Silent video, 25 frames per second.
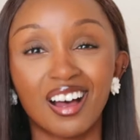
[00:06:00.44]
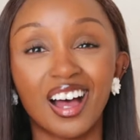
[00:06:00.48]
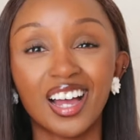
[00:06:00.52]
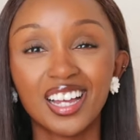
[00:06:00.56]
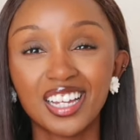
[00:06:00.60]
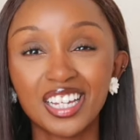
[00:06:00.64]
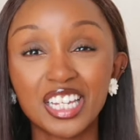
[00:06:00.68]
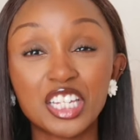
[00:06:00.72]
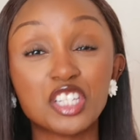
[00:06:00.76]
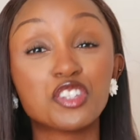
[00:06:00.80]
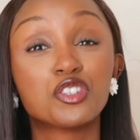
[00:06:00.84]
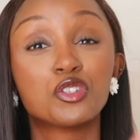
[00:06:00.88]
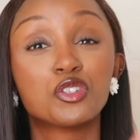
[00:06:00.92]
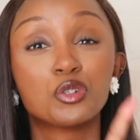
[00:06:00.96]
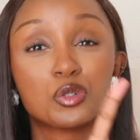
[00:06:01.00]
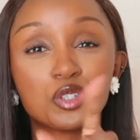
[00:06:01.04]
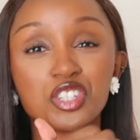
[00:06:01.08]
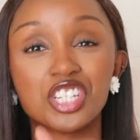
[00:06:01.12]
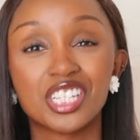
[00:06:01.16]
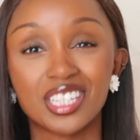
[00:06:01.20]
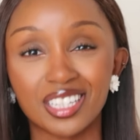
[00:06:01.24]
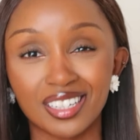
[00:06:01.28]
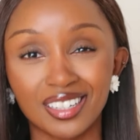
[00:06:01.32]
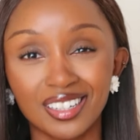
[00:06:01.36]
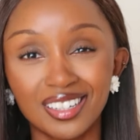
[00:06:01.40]
huh? He's
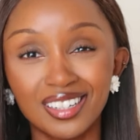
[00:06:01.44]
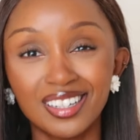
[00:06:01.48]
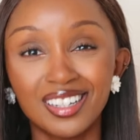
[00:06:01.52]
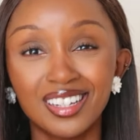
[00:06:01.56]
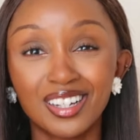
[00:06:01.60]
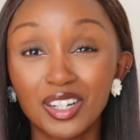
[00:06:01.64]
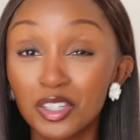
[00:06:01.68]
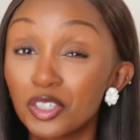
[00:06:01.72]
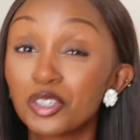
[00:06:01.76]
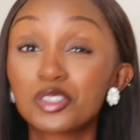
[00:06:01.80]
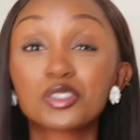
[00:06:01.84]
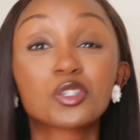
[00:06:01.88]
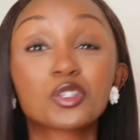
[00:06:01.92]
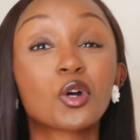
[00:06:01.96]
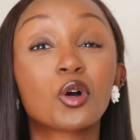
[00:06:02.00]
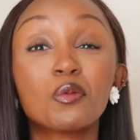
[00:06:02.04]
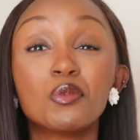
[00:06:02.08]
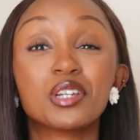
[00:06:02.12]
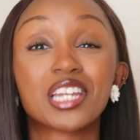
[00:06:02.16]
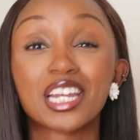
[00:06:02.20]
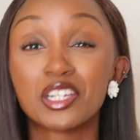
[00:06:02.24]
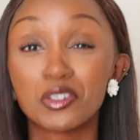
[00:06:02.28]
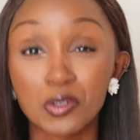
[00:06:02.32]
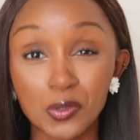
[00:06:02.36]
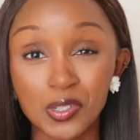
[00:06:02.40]
UG.
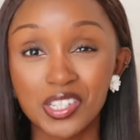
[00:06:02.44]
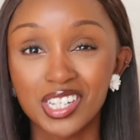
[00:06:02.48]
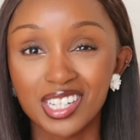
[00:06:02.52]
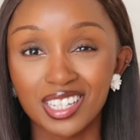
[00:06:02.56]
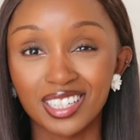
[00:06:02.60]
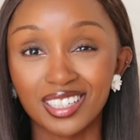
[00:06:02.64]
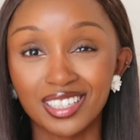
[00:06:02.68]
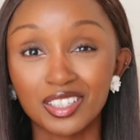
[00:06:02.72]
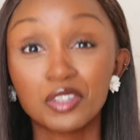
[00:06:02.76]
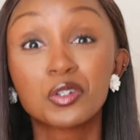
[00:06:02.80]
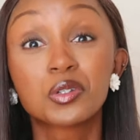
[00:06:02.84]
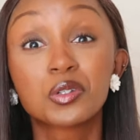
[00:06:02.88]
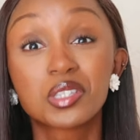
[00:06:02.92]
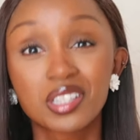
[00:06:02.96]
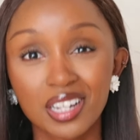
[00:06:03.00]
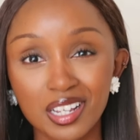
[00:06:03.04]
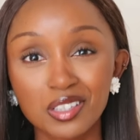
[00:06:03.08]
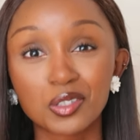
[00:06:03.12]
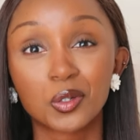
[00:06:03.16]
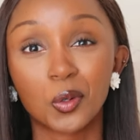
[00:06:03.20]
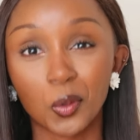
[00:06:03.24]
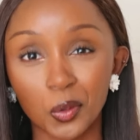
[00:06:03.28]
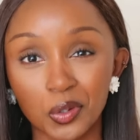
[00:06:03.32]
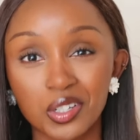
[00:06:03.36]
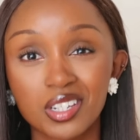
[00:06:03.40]
UG,
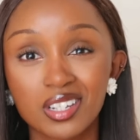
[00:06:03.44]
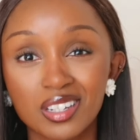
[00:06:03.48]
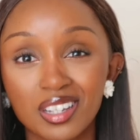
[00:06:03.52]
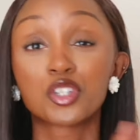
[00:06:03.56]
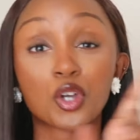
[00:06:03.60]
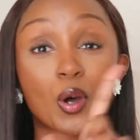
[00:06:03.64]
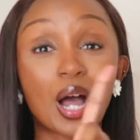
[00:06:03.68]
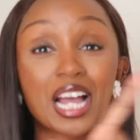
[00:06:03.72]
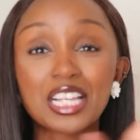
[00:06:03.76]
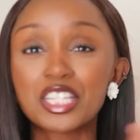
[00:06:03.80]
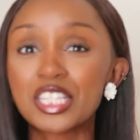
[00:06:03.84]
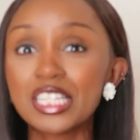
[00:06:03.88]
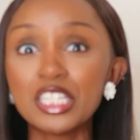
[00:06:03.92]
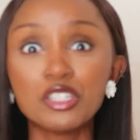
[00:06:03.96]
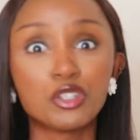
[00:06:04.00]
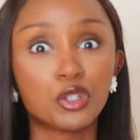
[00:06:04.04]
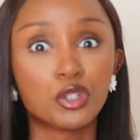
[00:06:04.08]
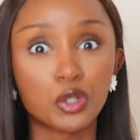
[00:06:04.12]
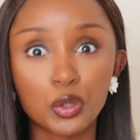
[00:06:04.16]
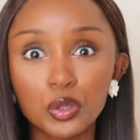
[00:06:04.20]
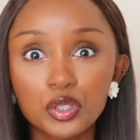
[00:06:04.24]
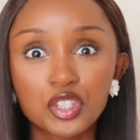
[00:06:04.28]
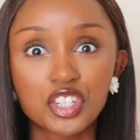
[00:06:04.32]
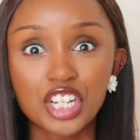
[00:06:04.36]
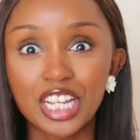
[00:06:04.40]
useless goat. So I see
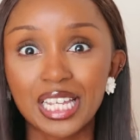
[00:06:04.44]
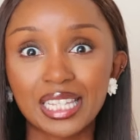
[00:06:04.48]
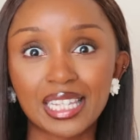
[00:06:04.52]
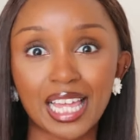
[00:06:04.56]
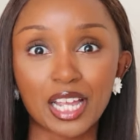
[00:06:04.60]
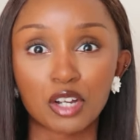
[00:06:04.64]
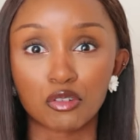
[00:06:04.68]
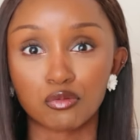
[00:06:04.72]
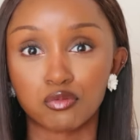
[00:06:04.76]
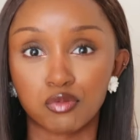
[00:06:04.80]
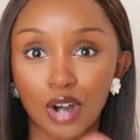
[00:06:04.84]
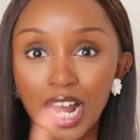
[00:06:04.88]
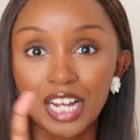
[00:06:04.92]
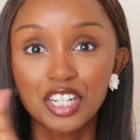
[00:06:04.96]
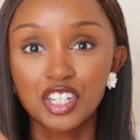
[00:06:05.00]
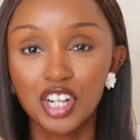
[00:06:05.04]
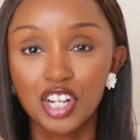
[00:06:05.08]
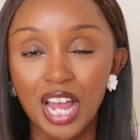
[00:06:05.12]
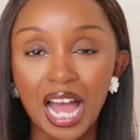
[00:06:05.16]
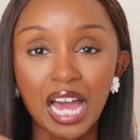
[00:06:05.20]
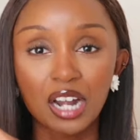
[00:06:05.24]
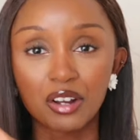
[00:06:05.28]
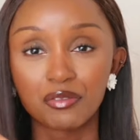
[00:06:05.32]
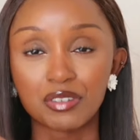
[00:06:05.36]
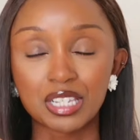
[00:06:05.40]
UG like rush
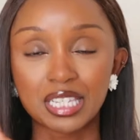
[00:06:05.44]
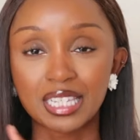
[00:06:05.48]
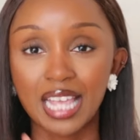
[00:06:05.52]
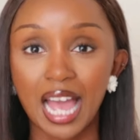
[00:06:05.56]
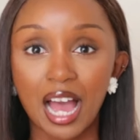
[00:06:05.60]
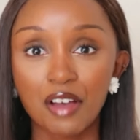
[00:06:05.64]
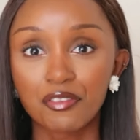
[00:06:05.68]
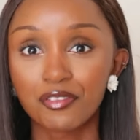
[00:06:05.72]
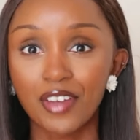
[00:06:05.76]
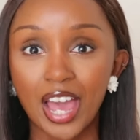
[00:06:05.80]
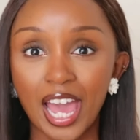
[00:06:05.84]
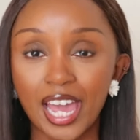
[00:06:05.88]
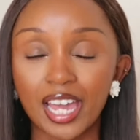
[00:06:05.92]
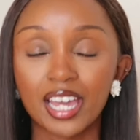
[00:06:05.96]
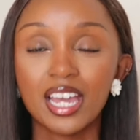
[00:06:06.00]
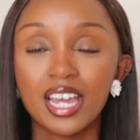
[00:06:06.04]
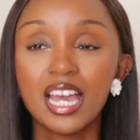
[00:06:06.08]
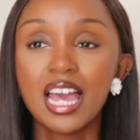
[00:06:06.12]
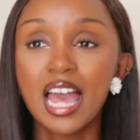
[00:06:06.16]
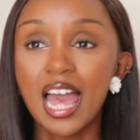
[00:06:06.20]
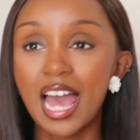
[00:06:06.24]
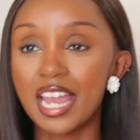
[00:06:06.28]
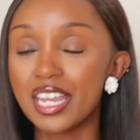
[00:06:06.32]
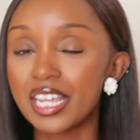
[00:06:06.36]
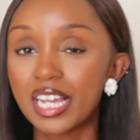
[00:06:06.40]
out of his cafe,
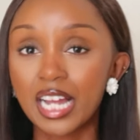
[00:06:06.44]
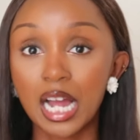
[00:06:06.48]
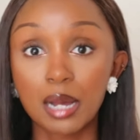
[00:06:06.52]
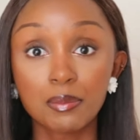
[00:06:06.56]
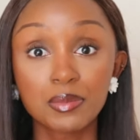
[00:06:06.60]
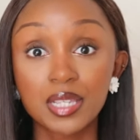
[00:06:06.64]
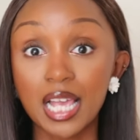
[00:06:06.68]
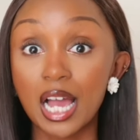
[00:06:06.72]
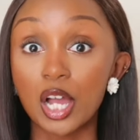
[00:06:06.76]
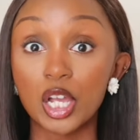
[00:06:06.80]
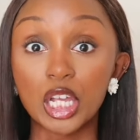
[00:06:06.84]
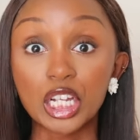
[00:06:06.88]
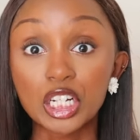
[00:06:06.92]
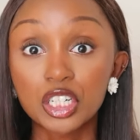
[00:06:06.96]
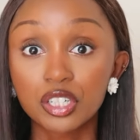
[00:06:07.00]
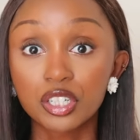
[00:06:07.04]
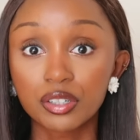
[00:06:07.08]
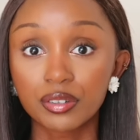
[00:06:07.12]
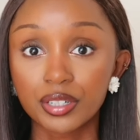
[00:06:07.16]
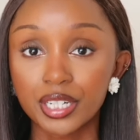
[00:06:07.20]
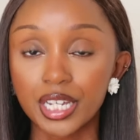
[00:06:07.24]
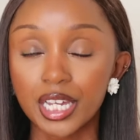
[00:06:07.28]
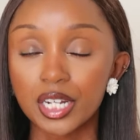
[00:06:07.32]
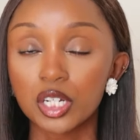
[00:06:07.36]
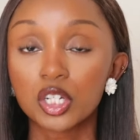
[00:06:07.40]
and he comes out in
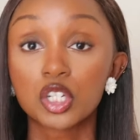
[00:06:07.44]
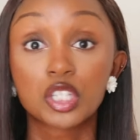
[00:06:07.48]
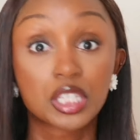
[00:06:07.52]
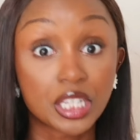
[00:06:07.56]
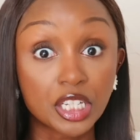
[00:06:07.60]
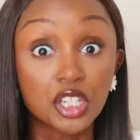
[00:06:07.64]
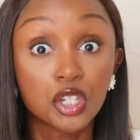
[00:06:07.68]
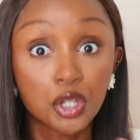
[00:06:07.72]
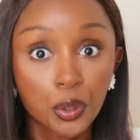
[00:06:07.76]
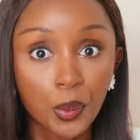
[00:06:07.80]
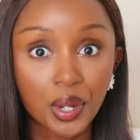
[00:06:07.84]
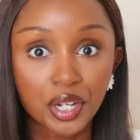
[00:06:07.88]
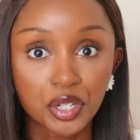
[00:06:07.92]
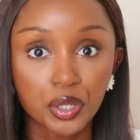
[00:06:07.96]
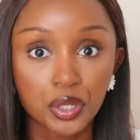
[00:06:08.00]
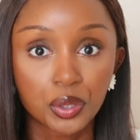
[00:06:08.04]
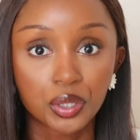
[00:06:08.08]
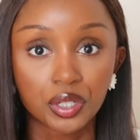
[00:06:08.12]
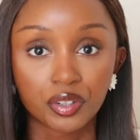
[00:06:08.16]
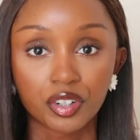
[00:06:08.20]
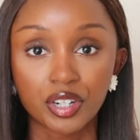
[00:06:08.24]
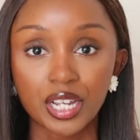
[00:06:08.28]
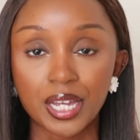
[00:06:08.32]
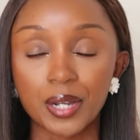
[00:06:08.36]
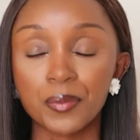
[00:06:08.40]
Korean because he knew I knew
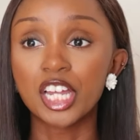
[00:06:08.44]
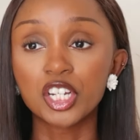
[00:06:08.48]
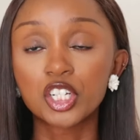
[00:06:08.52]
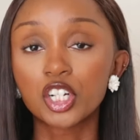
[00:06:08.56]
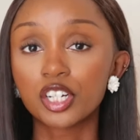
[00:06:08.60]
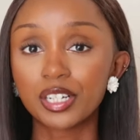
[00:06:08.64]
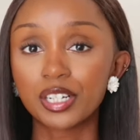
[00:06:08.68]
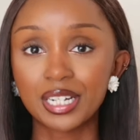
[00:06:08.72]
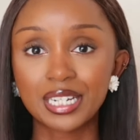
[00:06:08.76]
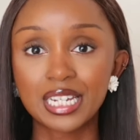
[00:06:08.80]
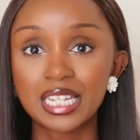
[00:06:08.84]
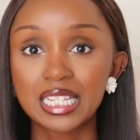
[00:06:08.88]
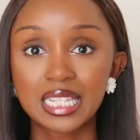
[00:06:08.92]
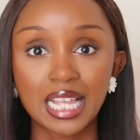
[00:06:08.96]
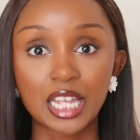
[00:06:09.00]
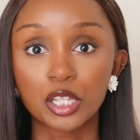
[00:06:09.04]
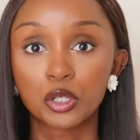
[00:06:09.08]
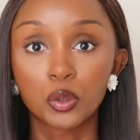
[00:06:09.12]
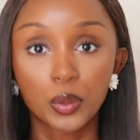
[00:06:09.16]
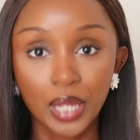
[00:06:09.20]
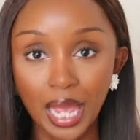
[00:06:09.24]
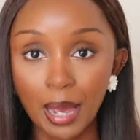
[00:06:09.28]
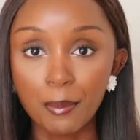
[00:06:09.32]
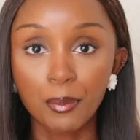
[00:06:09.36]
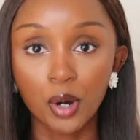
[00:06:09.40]
Korean. In Korean, he's like,
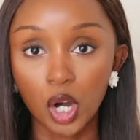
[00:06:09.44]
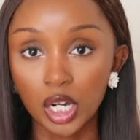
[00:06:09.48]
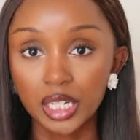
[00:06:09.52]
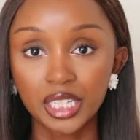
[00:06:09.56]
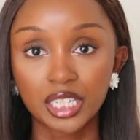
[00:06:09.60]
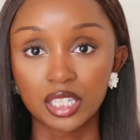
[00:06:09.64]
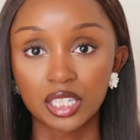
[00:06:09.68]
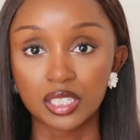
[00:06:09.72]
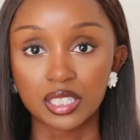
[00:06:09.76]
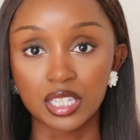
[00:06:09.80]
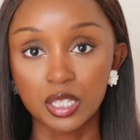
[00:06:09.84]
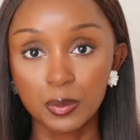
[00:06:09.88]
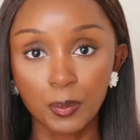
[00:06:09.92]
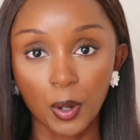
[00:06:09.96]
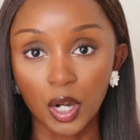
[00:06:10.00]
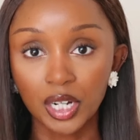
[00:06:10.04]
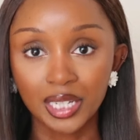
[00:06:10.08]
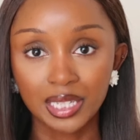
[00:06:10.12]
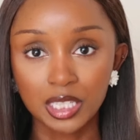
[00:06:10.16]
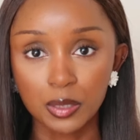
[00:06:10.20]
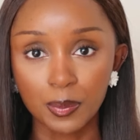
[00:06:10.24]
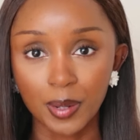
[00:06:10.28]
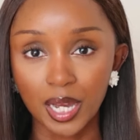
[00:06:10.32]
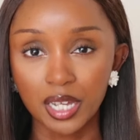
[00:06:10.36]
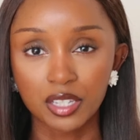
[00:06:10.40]
you can't park here. This
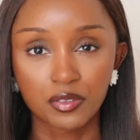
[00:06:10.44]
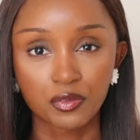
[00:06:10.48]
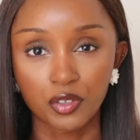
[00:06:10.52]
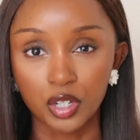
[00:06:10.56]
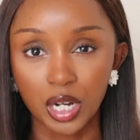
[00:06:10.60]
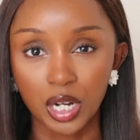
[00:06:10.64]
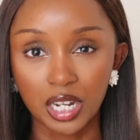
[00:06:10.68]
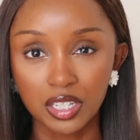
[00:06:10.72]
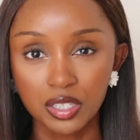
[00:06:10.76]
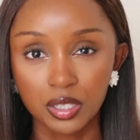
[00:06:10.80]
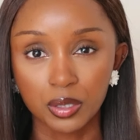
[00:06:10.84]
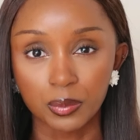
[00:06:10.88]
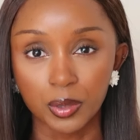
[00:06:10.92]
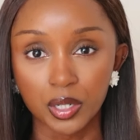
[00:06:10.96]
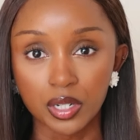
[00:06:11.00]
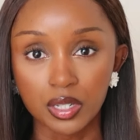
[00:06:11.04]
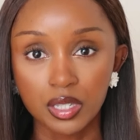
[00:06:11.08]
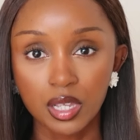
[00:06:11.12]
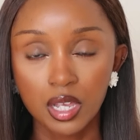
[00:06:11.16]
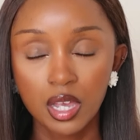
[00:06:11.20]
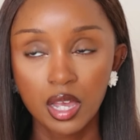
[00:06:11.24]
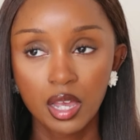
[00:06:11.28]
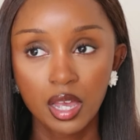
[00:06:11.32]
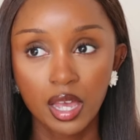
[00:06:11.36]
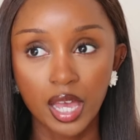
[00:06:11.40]
parking spot is for customers.
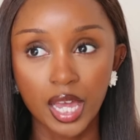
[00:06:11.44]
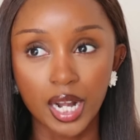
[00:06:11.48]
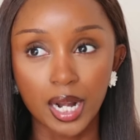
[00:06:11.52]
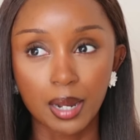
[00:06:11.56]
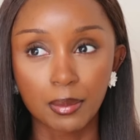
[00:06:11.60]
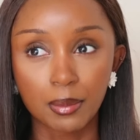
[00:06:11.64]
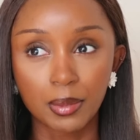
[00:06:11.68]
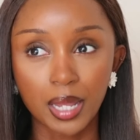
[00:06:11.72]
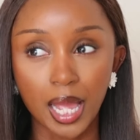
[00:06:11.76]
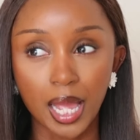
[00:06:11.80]
And I'm